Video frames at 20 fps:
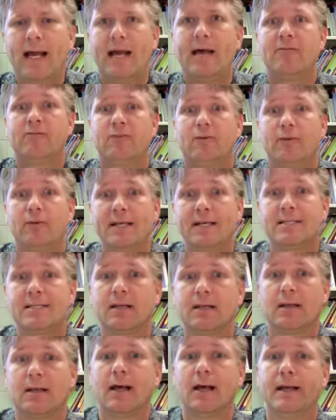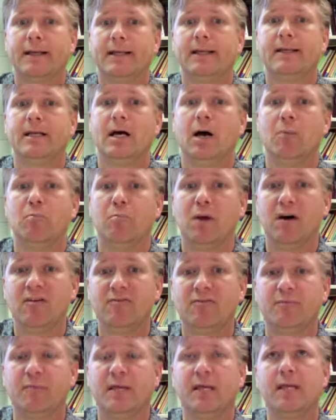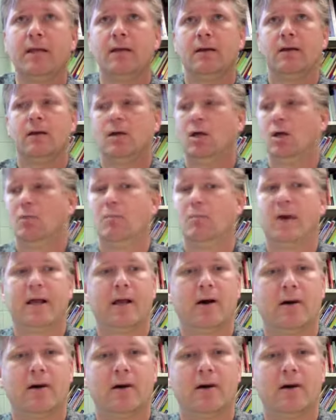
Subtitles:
So I have fluorescent lighting above me,